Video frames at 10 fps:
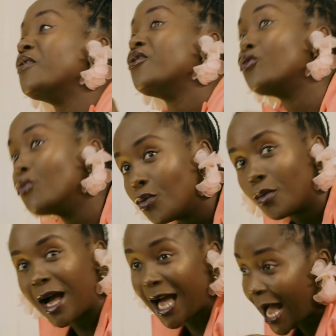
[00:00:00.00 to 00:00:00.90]
with
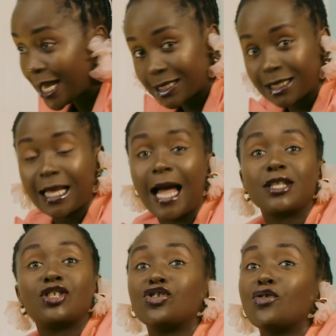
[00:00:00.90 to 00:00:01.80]
you, it
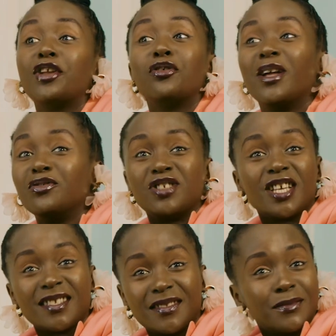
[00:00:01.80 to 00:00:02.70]
hurts you and you want to
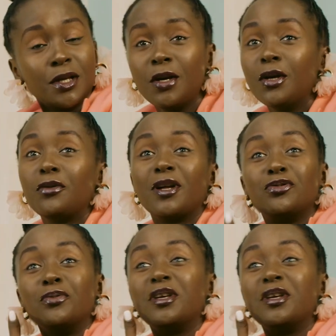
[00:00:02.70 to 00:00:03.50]
just... I